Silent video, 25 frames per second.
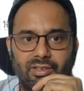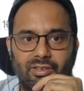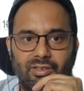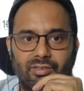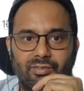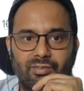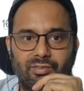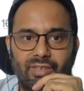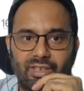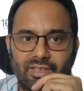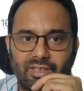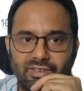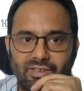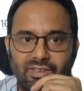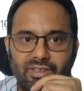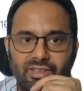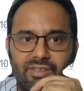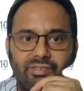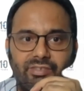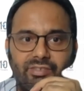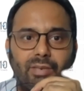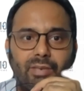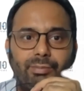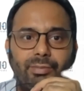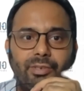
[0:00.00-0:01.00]
Whereas in
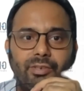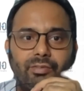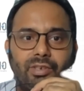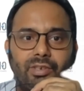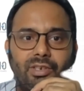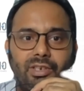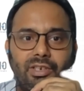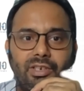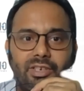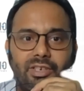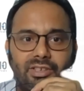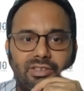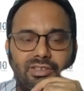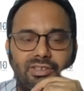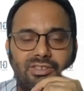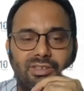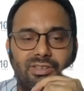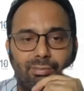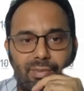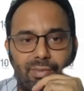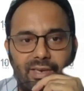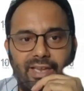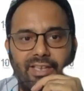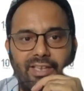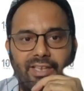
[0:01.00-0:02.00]
developing world, it is a
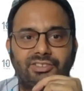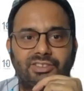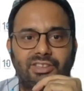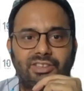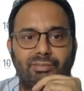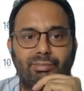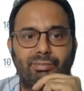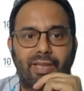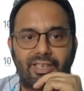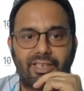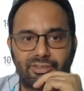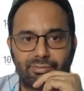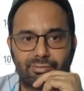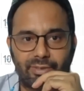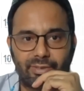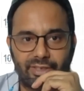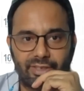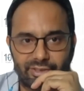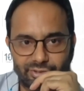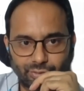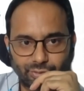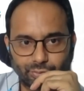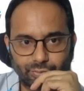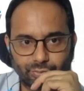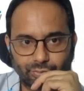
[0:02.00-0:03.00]
supply chain management
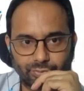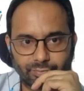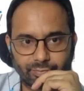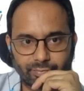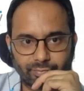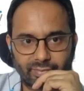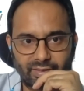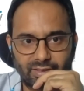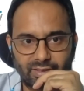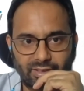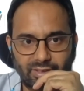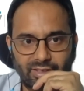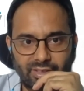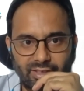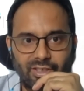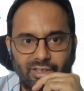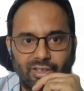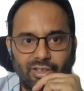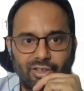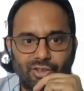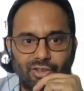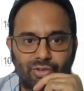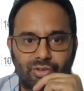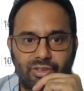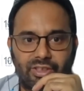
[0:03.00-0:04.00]
issue, right?
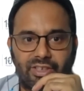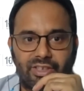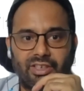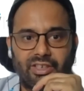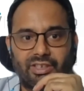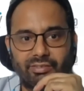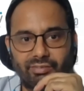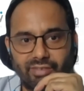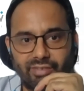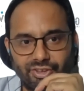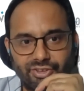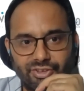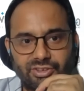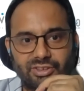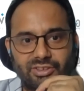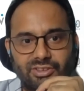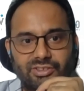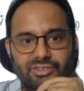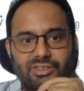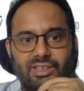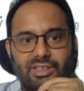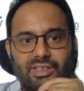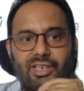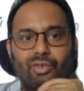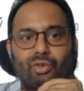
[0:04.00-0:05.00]
So the
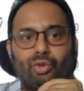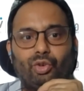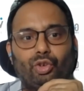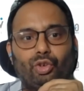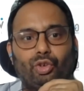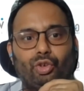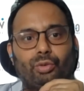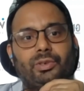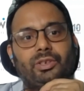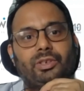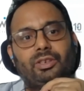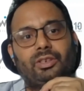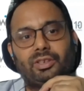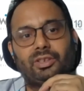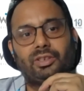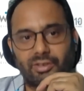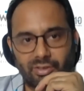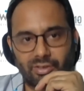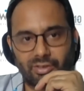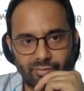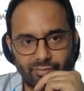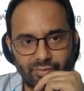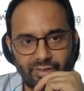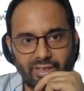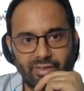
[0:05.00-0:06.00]
interventions are going to be
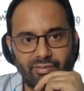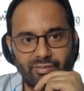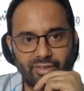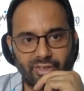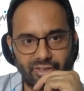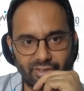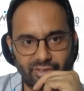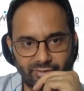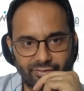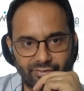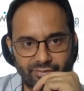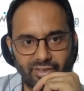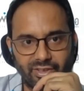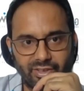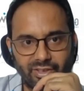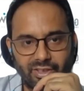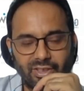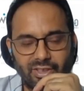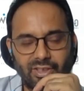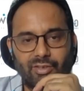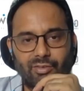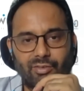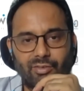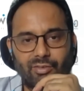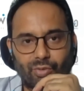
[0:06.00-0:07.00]
very, very different.
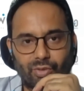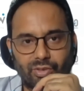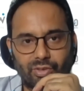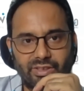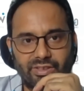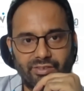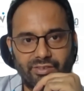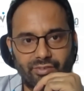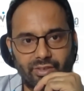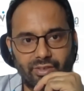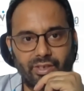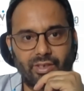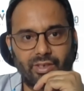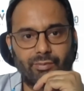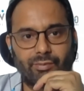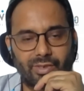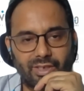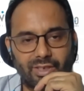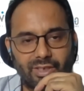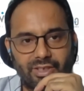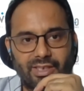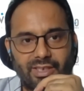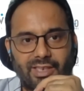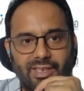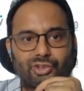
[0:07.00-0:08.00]
For the developed world,
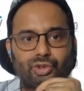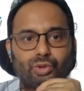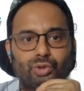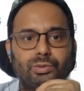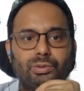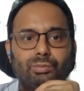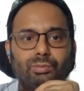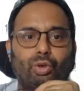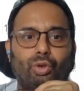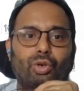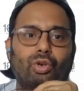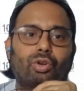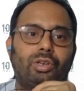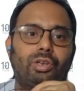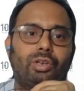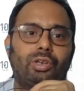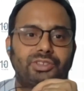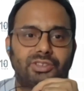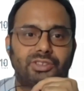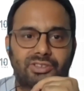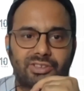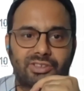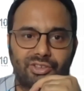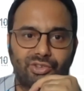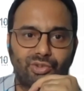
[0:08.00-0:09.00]
it has to be more
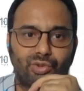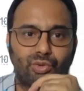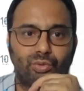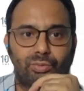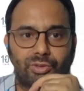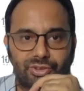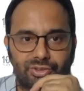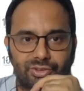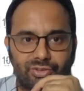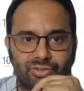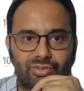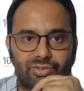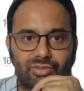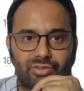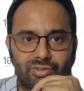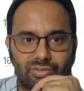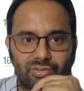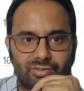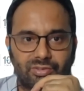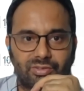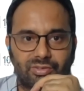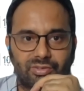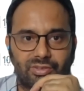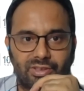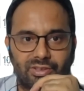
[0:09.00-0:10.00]
conscious consumers, you
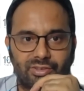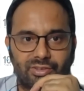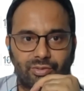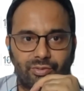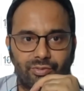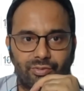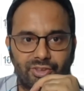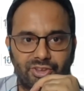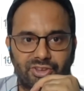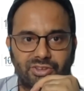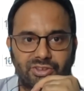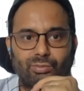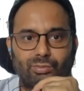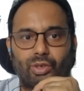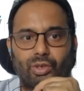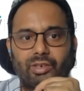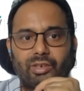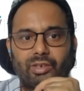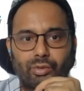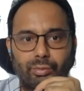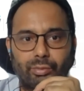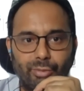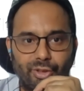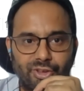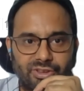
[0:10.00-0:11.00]
know, so which is more
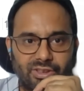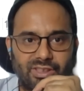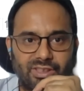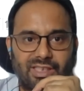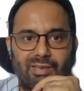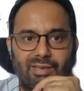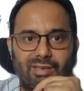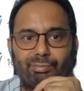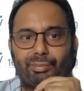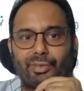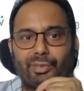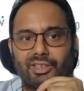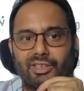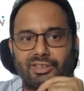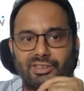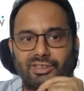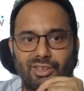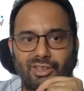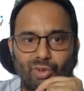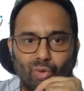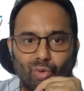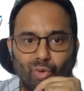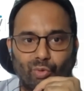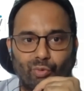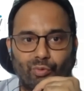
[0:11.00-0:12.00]
information
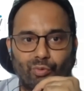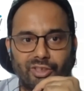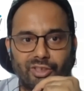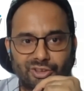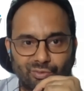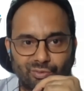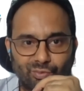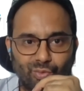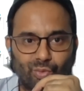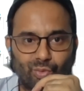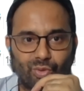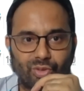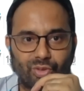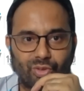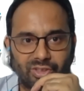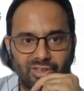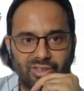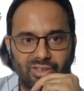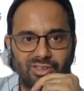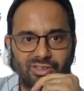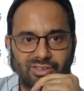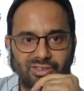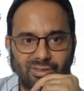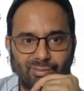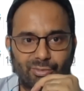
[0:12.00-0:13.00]
campaigns that don't waste food,
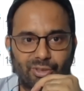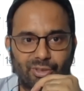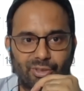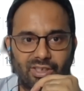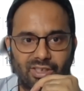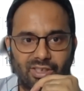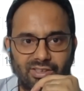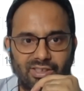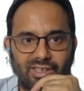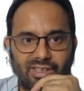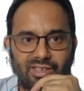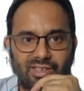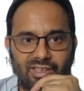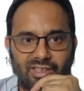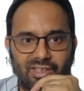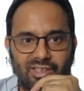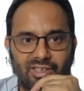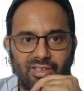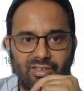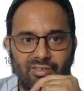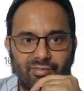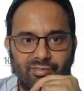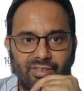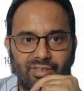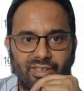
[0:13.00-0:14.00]
something like that.
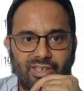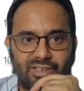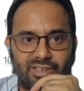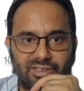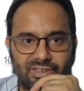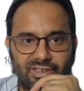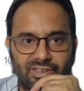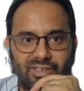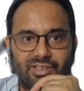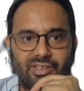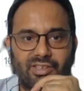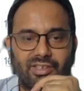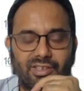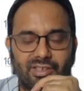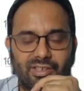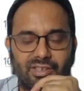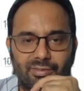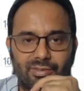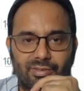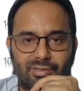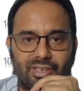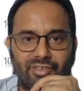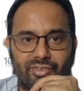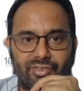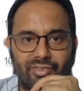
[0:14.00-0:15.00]
Whereas in
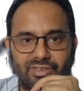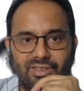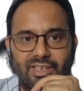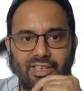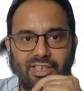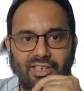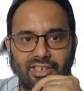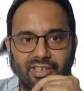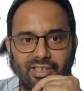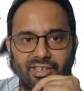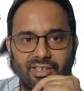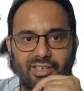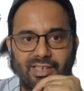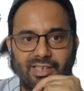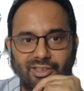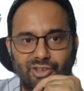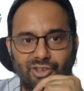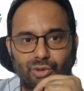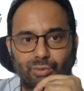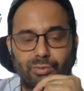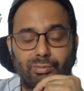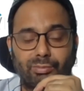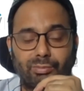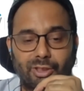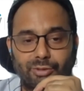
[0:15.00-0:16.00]
countries like India, it has
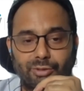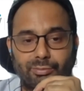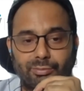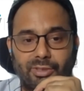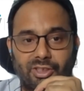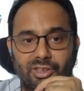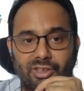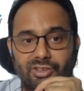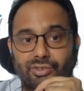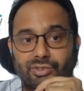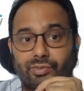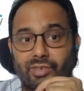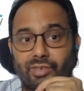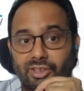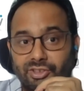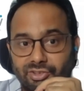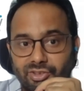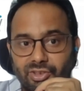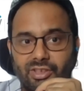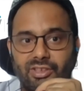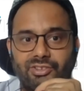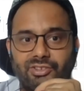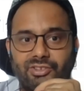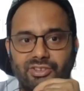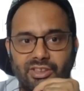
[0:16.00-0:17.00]
to be much better
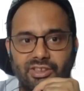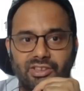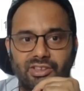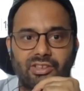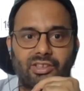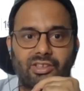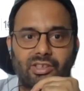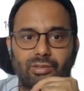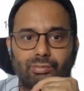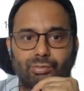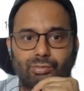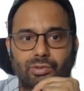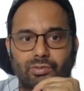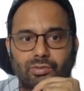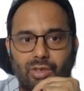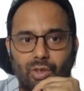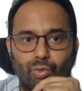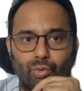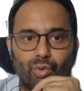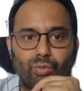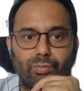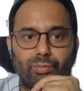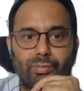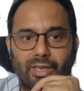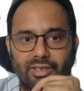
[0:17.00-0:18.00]
structural change in terms of how
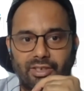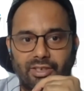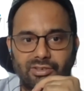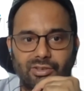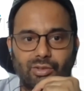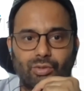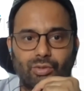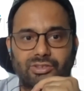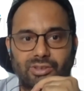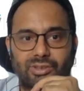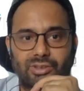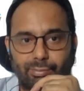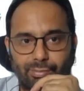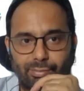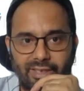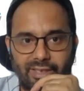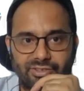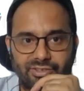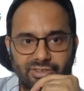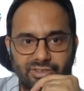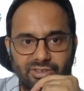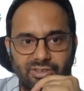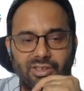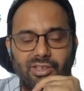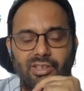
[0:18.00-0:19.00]
do we manage the whole supply
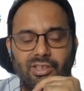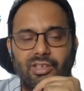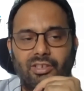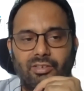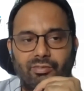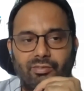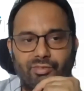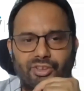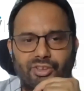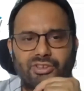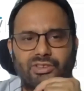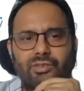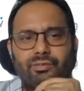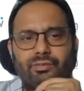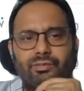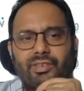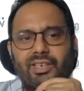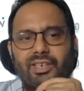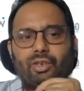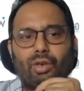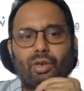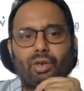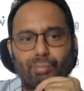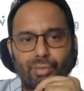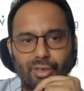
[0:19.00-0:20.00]
chain, which is a very
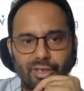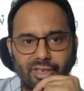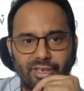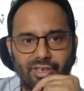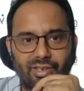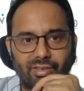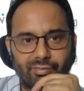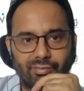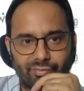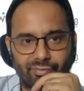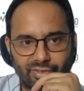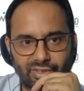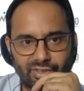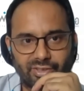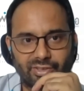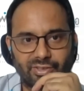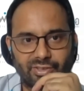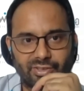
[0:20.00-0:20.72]
complicated affair.